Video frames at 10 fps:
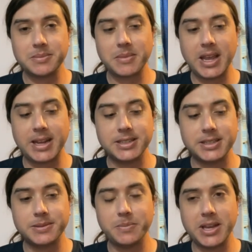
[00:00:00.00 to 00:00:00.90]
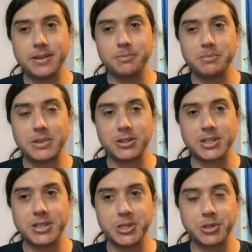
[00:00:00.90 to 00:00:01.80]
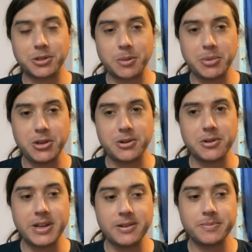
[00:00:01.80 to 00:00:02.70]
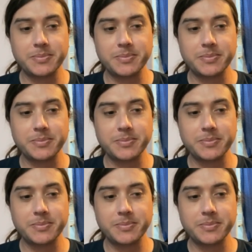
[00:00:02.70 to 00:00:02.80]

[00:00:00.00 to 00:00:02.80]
and then there's a digital computer that